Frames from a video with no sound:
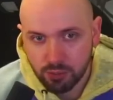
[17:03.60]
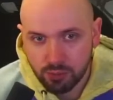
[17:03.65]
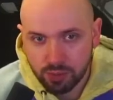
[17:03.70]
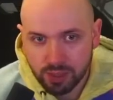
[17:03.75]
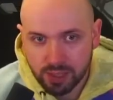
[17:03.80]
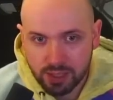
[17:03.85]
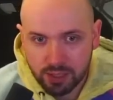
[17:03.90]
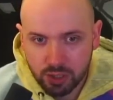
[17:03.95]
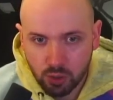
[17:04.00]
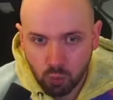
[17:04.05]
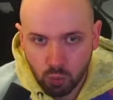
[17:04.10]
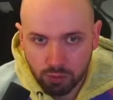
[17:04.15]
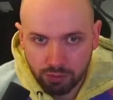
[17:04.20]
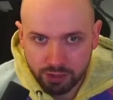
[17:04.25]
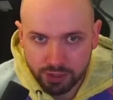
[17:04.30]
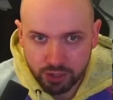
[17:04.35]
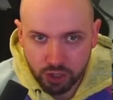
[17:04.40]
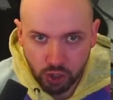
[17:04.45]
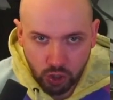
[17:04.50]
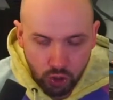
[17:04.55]
need to worry
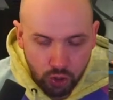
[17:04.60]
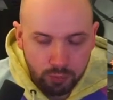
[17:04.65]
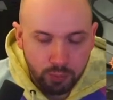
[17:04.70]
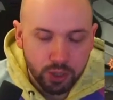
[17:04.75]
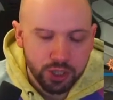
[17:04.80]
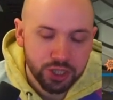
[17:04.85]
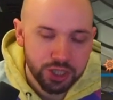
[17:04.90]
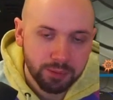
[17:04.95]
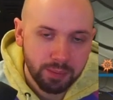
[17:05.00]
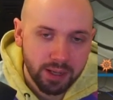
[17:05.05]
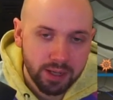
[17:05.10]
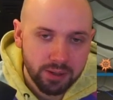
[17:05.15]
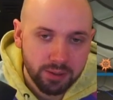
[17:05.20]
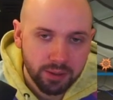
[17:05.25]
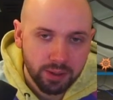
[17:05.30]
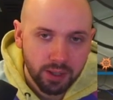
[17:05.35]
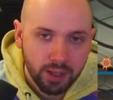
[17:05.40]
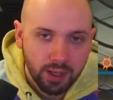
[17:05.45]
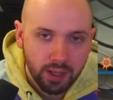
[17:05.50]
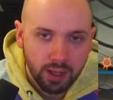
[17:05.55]
too much about,
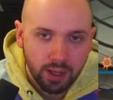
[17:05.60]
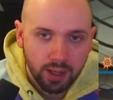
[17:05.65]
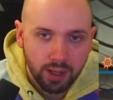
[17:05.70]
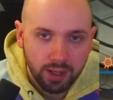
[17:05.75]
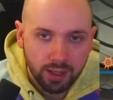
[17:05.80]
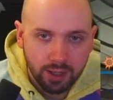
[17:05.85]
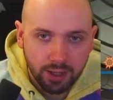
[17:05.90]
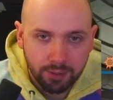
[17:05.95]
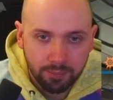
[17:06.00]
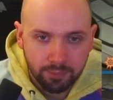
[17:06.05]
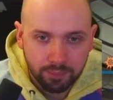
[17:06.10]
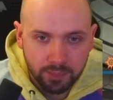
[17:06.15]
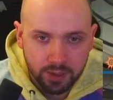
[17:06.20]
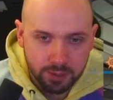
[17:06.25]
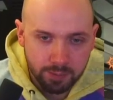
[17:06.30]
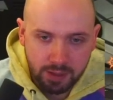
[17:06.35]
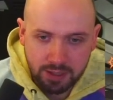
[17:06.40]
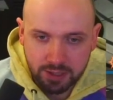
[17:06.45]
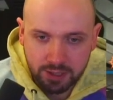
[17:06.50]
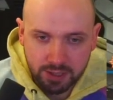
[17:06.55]

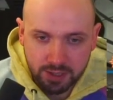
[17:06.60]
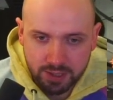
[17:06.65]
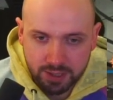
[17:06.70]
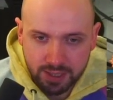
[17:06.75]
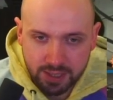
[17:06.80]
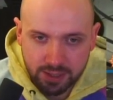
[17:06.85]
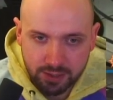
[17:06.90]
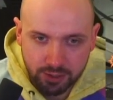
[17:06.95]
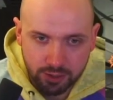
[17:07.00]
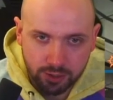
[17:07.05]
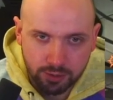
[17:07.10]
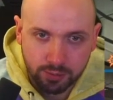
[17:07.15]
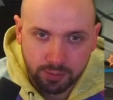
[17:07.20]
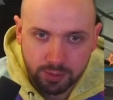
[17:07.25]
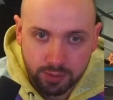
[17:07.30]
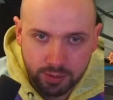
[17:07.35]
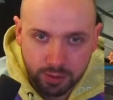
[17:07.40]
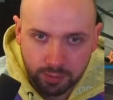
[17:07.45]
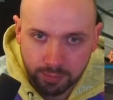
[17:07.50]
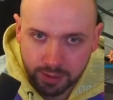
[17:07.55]
especially at C2. You know
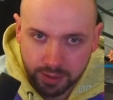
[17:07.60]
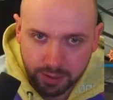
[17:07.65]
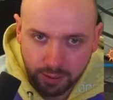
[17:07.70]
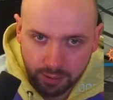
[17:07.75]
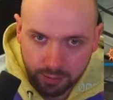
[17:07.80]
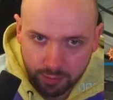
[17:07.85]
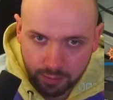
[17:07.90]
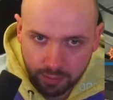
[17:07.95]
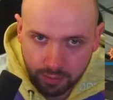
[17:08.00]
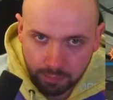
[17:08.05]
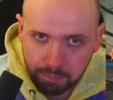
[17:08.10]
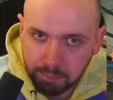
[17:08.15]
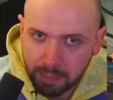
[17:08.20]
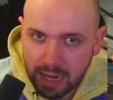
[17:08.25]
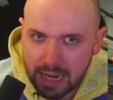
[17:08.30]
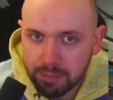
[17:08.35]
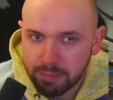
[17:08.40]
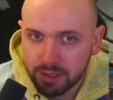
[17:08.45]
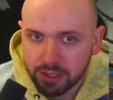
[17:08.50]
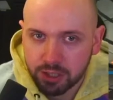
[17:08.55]
what I mean? Like,
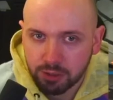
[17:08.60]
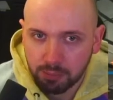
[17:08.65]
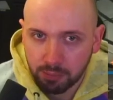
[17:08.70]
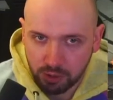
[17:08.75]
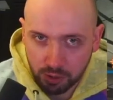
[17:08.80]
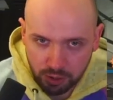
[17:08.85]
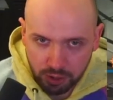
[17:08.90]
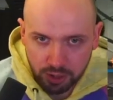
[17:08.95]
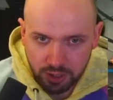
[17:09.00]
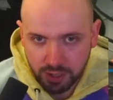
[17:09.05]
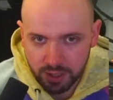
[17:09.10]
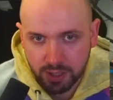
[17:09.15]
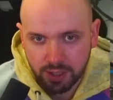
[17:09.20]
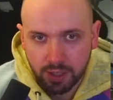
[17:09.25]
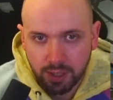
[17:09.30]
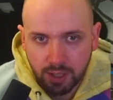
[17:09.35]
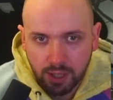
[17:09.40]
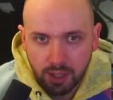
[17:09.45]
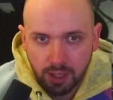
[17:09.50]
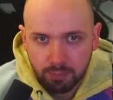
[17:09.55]
maybe some luck,
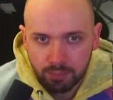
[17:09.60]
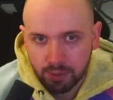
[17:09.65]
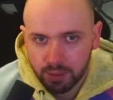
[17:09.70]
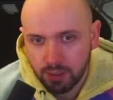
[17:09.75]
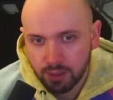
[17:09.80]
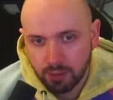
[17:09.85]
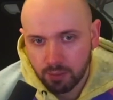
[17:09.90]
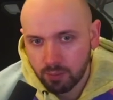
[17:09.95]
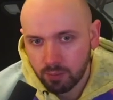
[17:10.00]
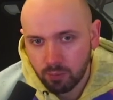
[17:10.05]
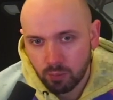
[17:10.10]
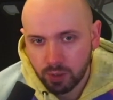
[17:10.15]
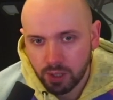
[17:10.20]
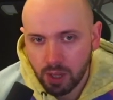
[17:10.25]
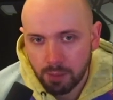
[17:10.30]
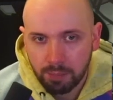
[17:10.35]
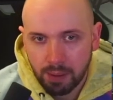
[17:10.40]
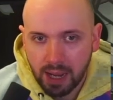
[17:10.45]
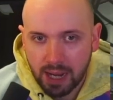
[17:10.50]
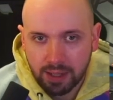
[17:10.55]
but like, we're
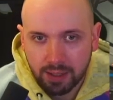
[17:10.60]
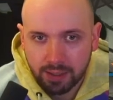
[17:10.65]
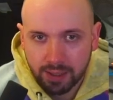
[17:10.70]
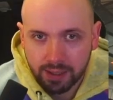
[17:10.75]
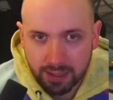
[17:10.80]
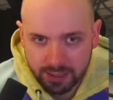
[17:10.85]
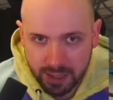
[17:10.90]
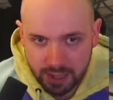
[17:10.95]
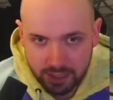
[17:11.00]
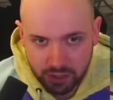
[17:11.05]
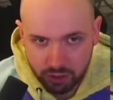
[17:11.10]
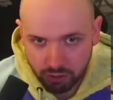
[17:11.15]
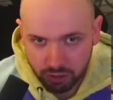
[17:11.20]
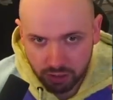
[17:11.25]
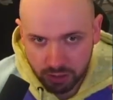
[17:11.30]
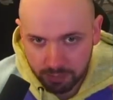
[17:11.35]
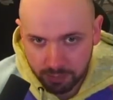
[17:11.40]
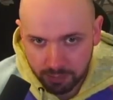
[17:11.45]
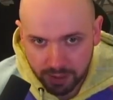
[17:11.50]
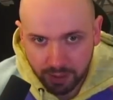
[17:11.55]
not playing against Astral at
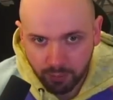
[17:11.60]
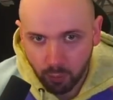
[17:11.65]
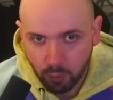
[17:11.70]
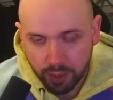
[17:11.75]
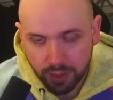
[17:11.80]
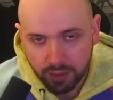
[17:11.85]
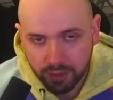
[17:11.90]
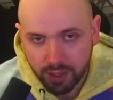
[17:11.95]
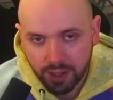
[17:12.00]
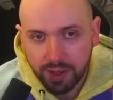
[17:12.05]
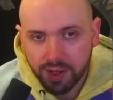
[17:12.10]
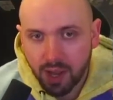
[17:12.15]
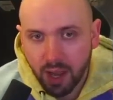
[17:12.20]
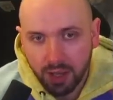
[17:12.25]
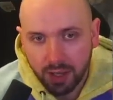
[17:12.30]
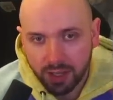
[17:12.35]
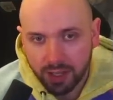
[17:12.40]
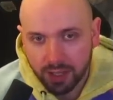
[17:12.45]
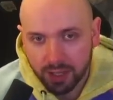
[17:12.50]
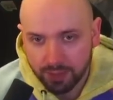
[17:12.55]
the minute. They're not
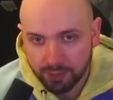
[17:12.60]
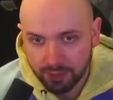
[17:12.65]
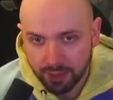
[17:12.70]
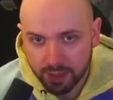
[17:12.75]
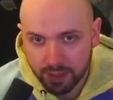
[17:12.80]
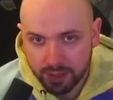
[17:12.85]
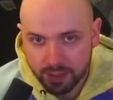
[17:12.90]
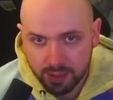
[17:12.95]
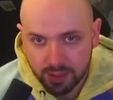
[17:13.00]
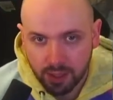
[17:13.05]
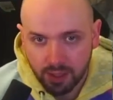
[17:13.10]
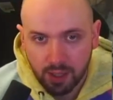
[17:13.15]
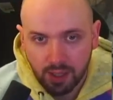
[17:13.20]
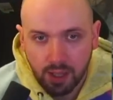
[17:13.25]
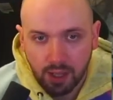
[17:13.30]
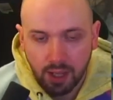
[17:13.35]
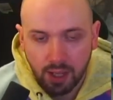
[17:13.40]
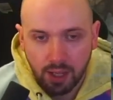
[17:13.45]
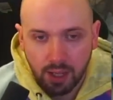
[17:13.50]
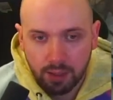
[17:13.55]
hitting this,
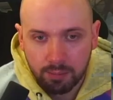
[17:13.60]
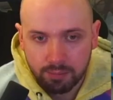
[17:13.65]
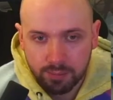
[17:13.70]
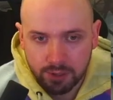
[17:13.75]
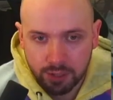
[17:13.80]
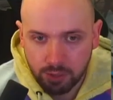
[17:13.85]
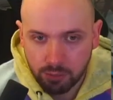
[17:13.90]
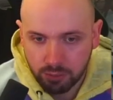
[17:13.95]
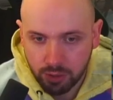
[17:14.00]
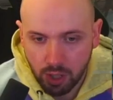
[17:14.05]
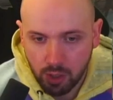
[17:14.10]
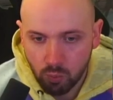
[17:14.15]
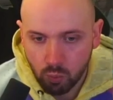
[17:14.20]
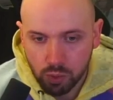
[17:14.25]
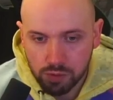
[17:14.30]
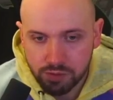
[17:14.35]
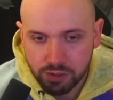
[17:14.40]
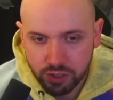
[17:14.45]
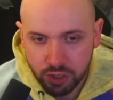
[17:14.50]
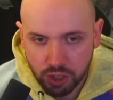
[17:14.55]
so don't
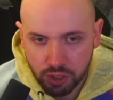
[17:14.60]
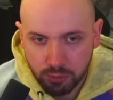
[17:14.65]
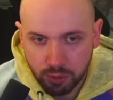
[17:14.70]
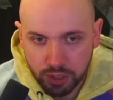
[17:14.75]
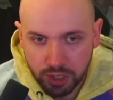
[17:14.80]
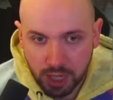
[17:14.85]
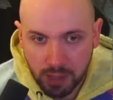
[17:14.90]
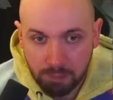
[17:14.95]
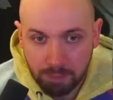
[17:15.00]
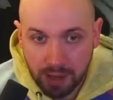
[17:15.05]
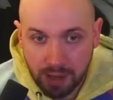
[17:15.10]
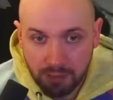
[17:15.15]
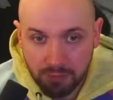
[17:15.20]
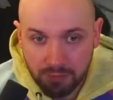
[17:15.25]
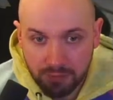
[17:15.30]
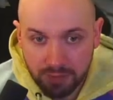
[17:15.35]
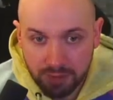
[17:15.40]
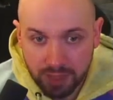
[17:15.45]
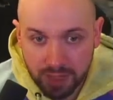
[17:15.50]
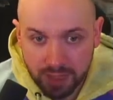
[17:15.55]
worry too much about
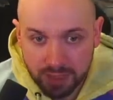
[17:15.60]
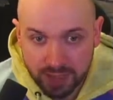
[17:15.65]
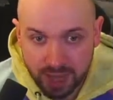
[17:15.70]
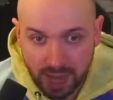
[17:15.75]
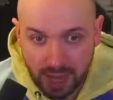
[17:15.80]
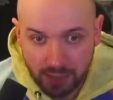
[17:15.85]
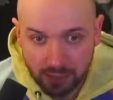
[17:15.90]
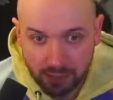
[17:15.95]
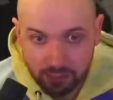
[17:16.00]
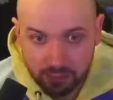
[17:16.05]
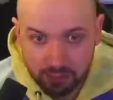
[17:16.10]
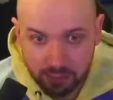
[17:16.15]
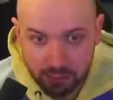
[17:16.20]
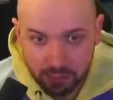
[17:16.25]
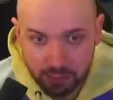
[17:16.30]
this angle.